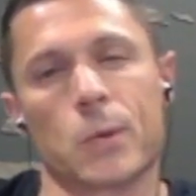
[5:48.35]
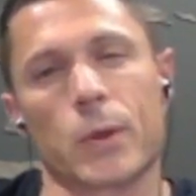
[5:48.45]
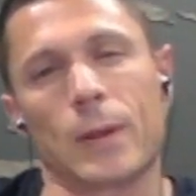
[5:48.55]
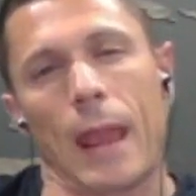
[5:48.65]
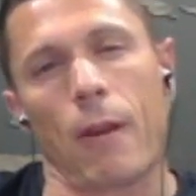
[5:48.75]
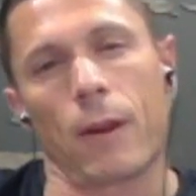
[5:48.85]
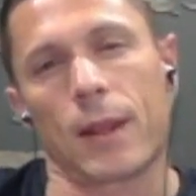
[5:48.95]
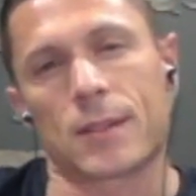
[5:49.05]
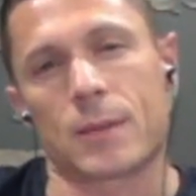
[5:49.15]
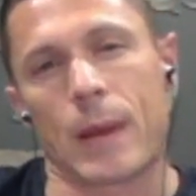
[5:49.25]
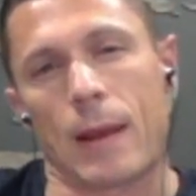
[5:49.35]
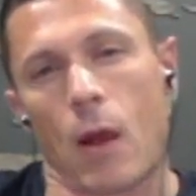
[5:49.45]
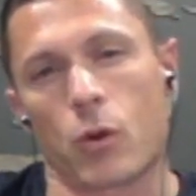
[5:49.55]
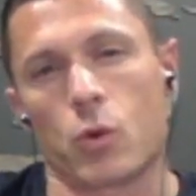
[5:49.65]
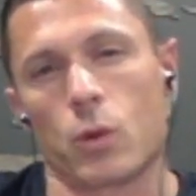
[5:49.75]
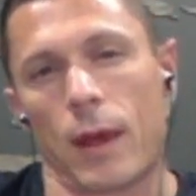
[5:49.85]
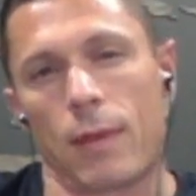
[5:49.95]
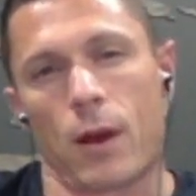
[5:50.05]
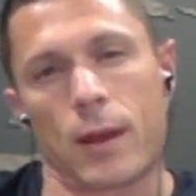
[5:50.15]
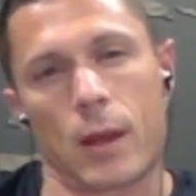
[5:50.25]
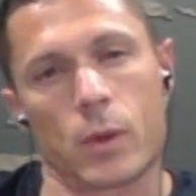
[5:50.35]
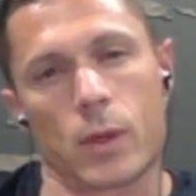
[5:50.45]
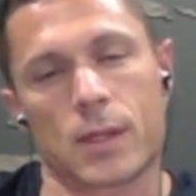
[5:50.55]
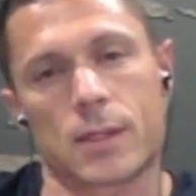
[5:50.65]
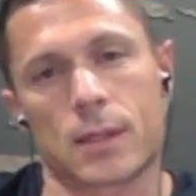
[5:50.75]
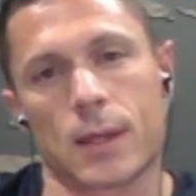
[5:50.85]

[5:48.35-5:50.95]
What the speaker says: real arrogance about how cool I thought I was.